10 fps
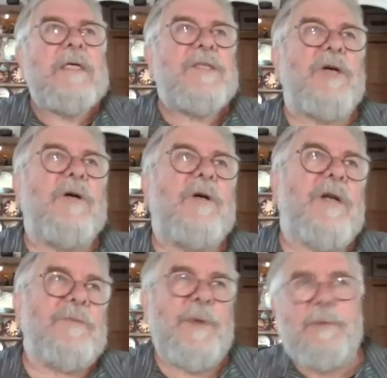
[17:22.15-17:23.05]
So a
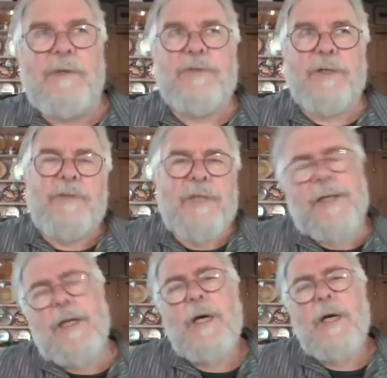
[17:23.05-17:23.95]
lot of people have sort of
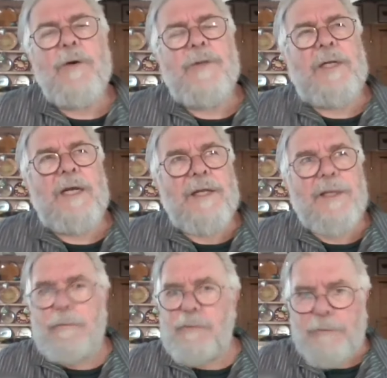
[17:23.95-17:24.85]
said, oh, the
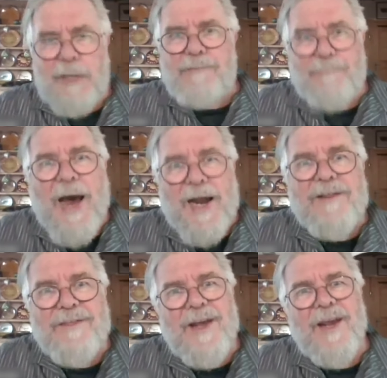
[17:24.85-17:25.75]
Neolithic was a really bad
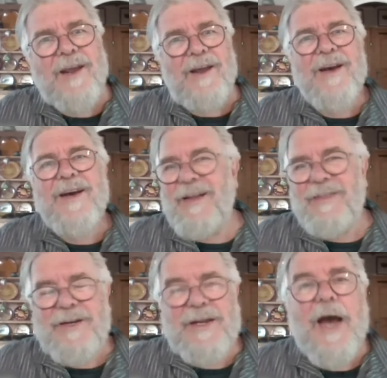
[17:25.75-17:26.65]
thing, and
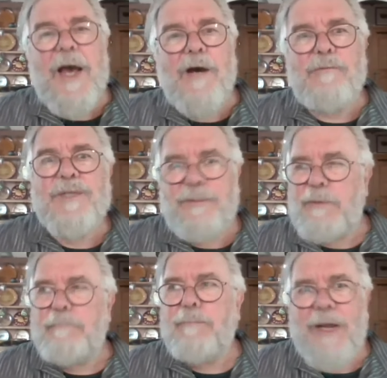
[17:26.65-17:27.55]
the diet must have
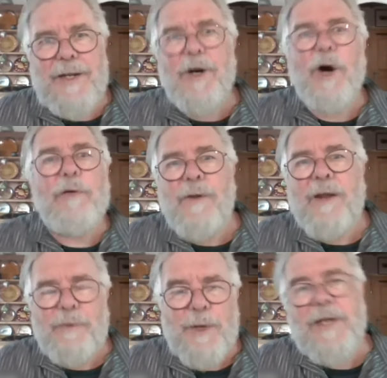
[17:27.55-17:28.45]
been bloody awful.
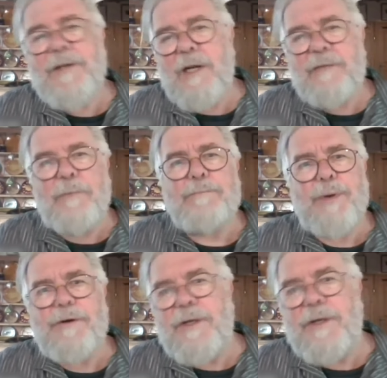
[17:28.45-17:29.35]
Everybody had to live on
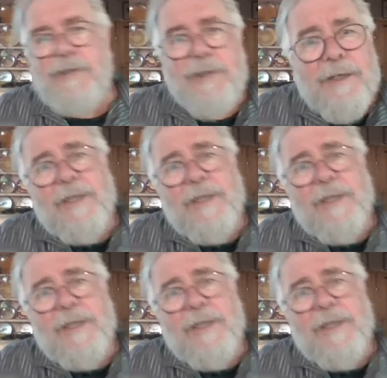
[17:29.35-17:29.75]
porridge.